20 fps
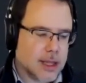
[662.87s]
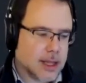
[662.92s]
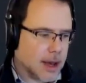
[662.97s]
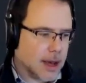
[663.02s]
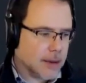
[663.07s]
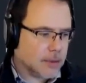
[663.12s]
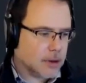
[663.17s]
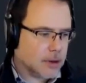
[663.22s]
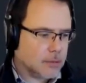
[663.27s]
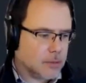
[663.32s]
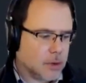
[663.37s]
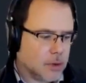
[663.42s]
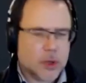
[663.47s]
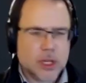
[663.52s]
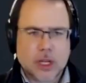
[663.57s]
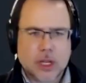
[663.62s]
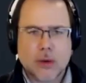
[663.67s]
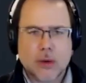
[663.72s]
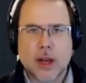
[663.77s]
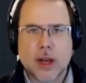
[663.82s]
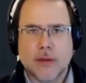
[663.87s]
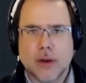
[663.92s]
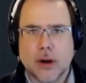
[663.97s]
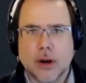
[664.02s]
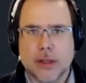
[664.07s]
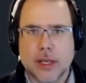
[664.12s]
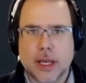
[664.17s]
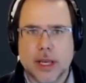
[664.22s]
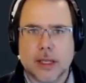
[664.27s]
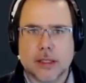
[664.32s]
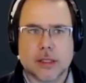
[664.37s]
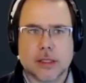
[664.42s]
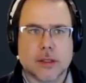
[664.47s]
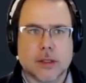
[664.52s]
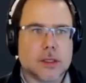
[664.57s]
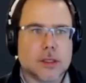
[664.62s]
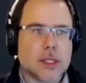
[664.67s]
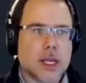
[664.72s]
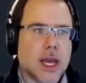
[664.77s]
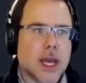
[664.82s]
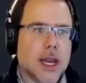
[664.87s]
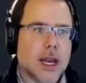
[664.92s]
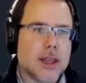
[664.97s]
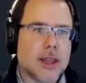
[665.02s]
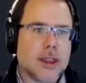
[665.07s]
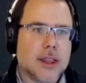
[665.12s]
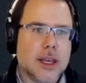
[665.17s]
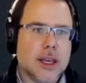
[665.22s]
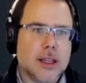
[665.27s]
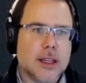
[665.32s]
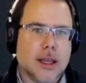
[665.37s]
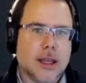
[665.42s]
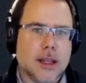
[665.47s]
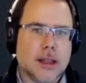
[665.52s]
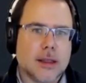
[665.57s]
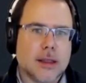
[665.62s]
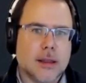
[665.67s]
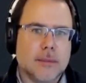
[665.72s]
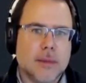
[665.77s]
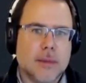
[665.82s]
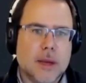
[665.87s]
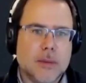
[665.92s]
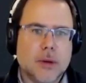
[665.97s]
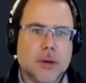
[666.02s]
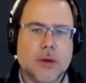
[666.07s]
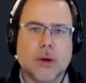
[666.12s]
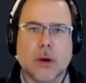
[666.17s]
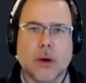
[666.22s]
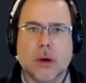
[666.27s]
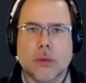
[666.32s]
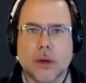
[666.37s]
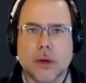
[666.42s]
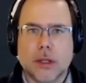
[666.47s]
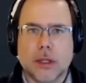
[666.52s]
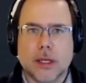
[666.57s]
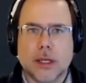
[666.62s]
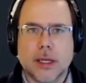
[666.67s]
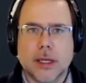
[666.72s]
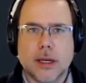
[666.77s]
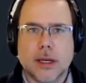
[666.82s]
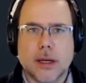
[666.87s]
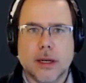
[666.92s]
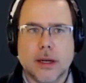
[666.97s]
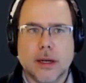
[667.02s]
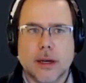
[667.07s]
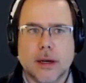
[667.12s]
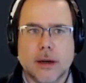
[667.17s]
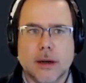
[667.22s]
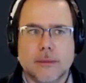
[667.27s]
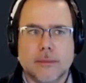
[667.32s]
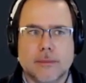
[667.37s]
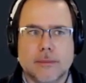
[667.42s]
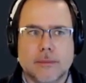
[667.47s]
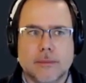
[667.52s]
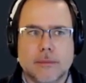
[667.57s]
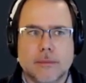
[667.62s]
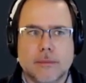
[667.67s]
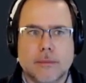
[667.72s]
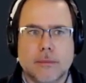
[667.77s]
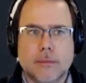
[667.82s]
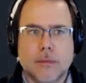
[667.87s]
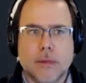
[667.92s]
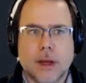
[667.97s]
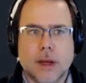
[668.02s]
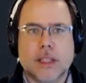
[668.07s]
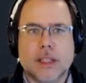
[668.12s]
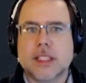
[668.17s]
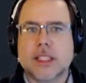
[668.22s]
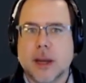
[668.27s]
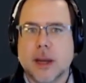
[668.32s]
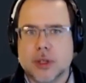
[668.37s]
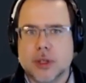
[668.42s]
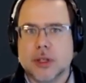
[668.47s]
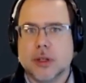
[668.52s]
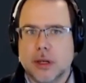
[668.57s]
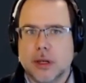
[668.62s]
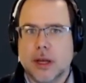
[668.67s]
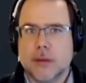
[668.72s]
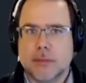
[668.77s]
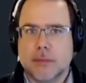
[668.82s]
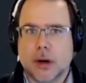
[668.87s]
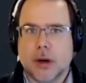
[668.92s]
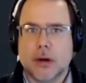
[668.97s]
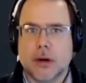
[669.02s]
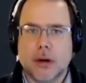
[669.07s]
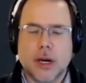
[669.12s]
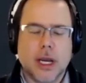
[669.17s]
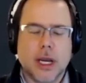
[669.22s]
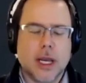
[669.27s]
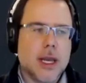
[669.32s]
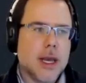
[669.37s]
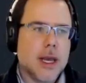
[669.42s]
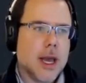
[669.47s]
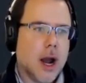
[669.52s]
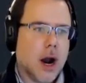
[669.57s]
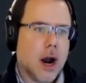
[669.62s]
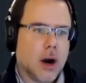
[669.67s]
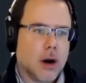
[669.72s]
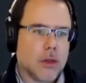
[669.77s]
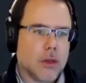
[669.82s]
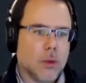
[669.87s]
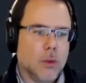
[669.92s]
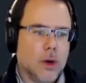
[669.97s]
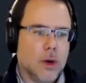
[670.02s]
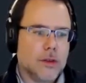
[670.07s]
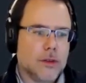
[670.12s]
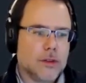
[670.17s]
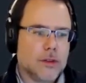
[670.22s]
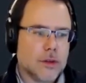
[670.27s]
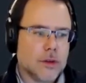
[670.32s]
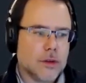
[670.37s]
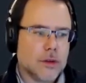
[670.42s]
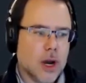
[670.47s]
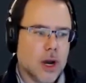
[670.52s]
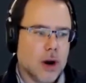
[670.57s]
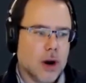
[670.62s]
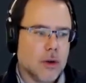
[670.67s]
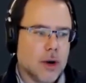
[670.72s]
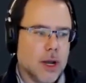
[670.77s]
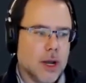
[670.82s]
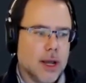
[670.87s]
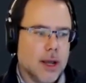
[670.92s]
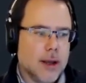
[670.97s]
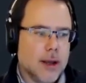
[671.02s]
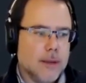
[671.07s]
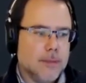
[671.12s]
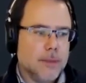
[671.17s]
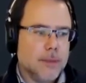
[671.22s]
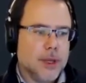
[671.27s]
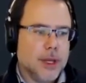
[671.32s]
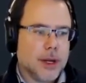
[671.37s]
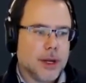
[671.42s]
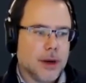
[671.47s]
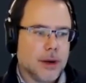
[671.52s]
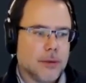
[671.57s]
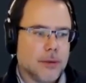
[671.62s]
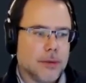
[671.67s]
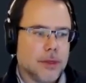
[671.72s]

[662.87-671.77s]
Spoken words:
that, but we don't have all the answers. And I think that the people who are really exceptional at partnering are the ones who go, you know,